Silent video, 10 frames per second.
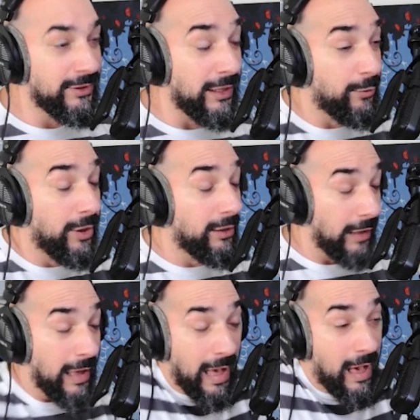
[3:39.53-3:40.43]
Like
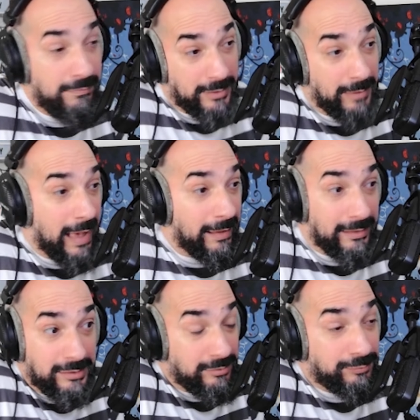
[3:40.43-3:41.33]
I,
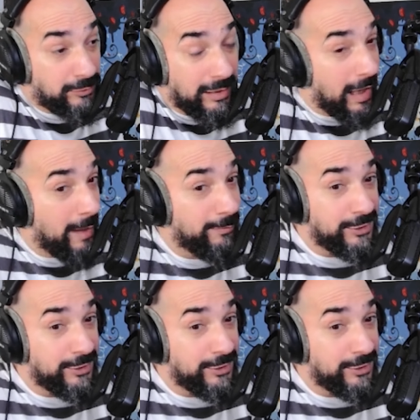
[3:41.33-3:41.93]
I, I'm